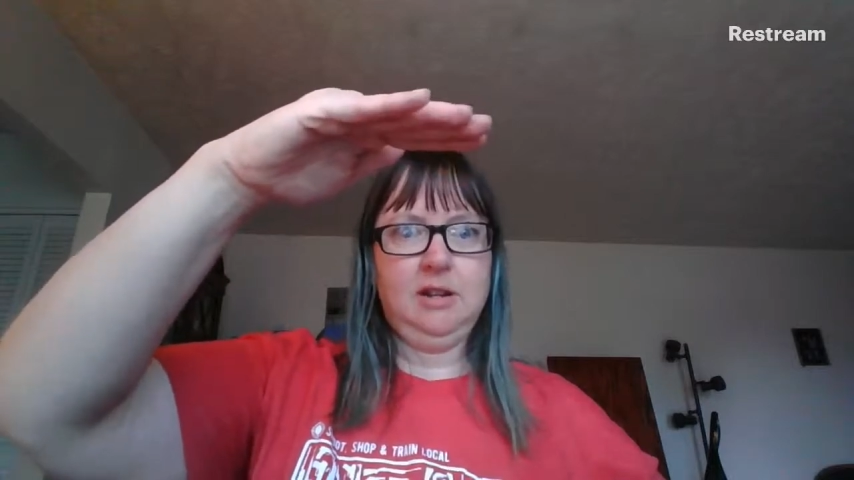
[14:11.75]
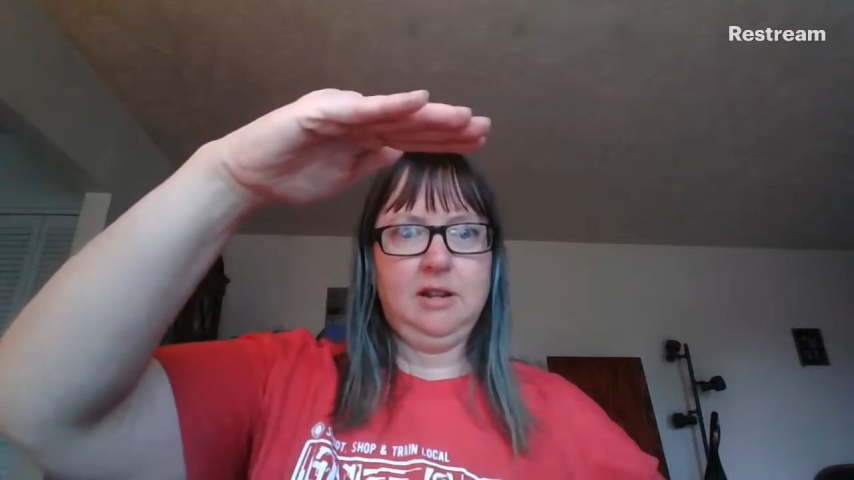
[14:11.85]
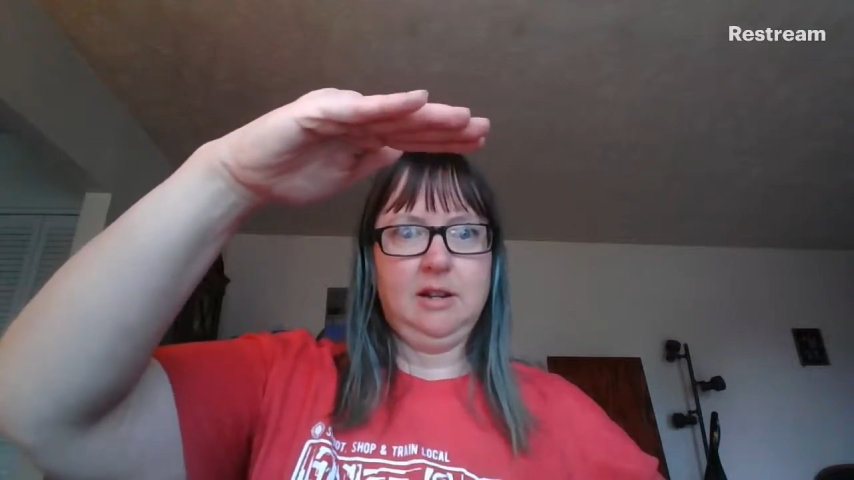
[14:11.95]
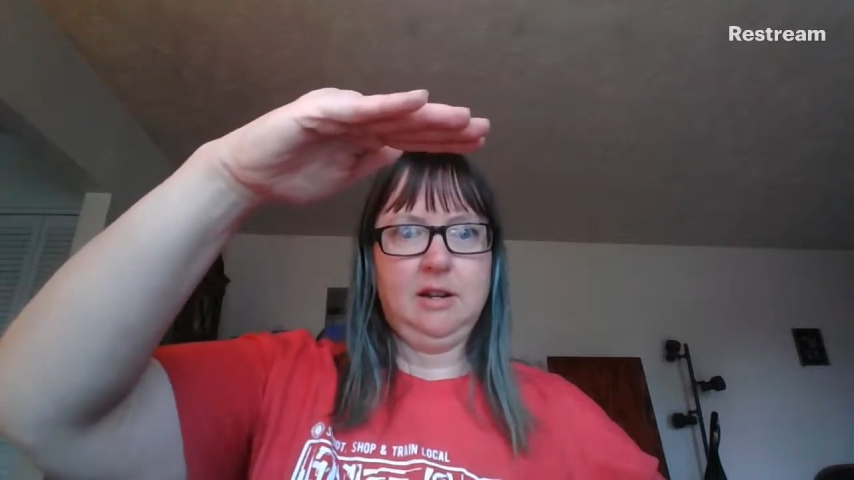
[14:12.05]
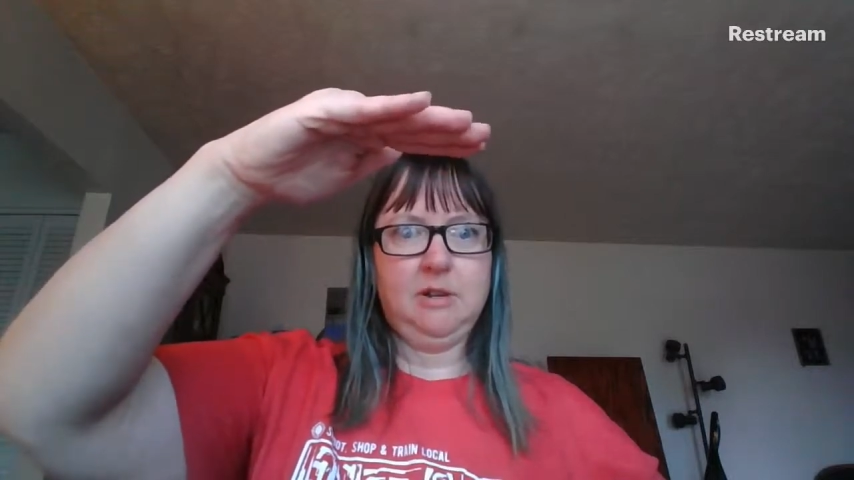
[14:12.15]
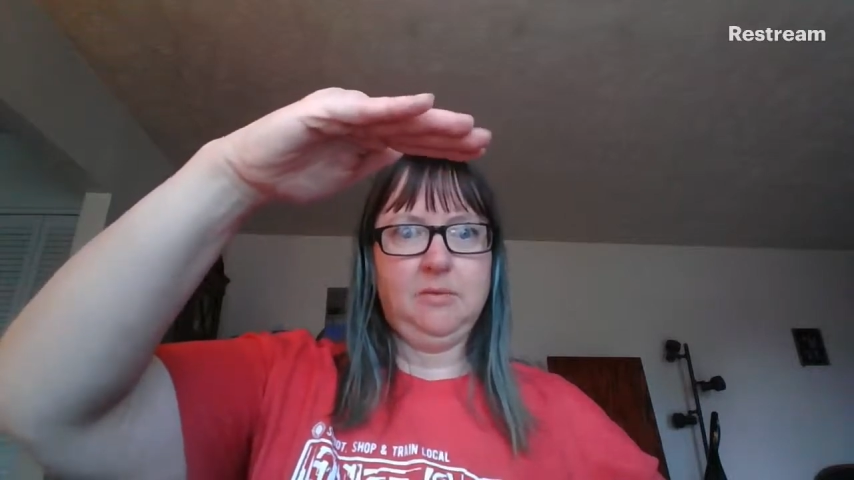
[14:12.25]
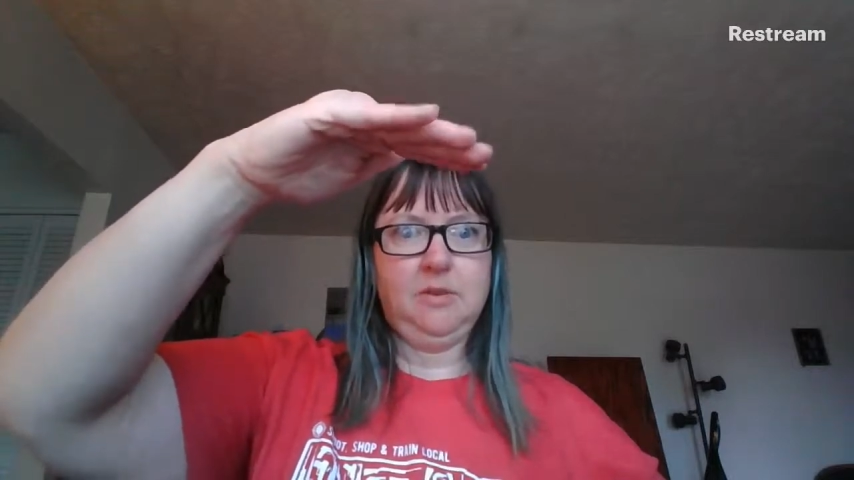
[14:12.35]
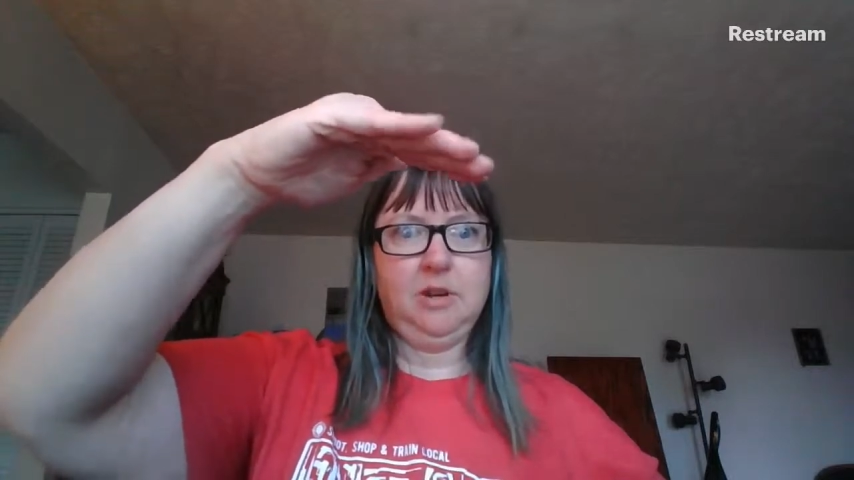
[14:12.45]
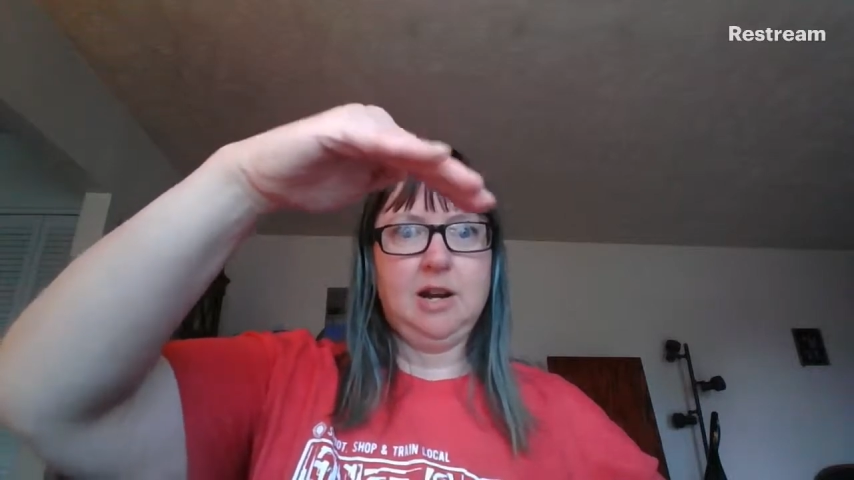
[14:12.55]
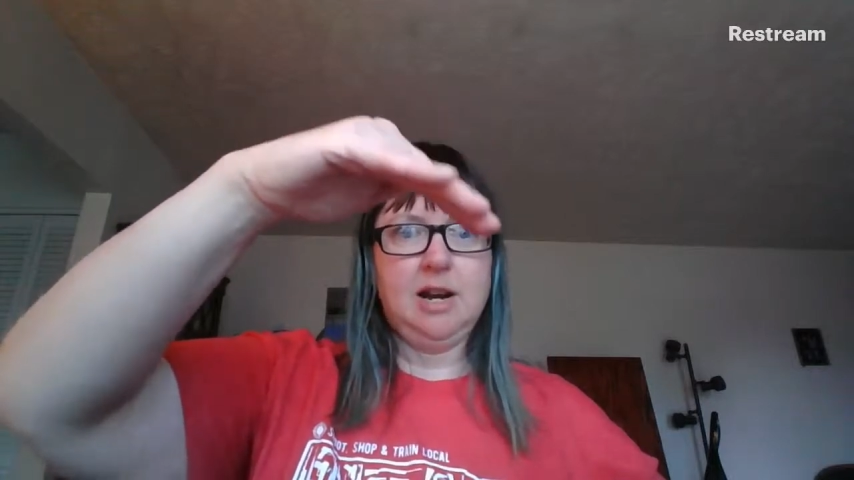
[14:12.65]
come
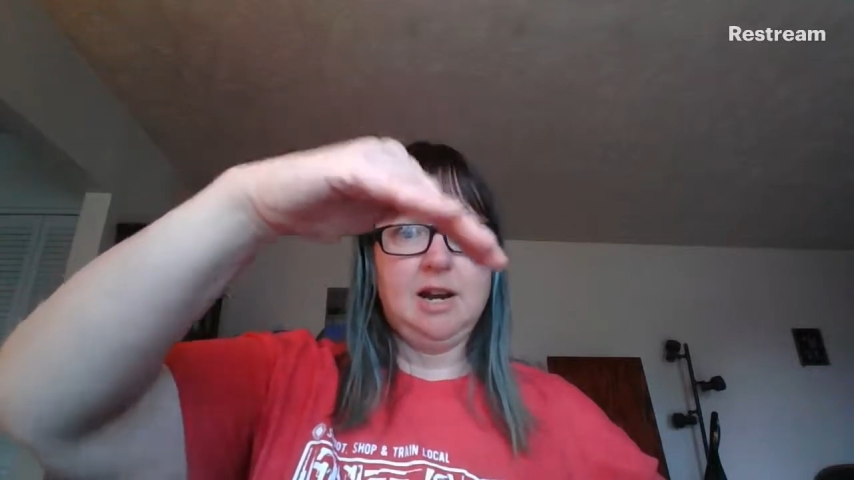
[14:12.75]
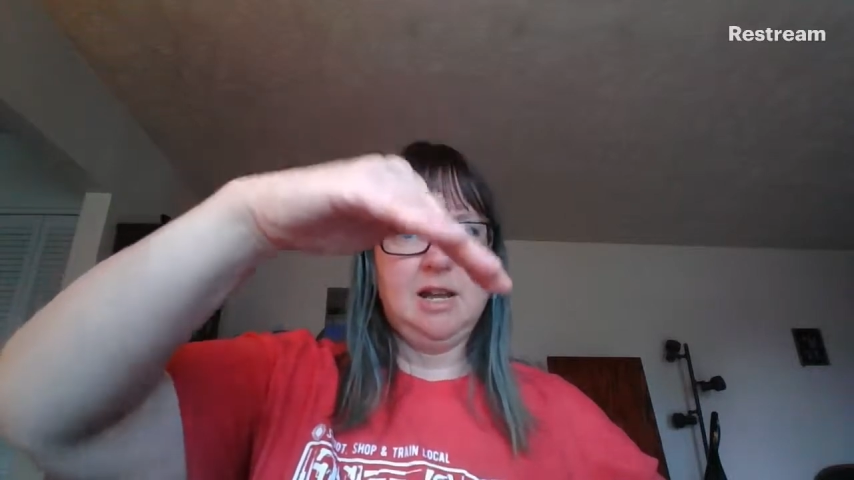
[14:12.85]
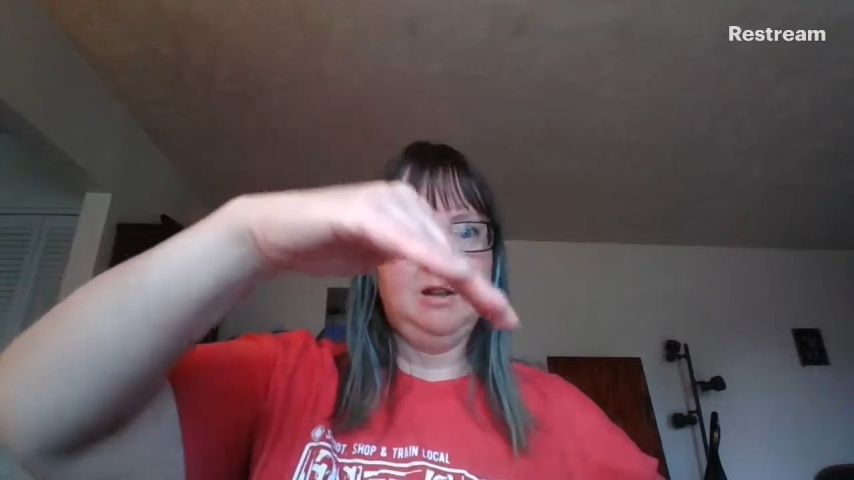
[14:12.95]
off your high,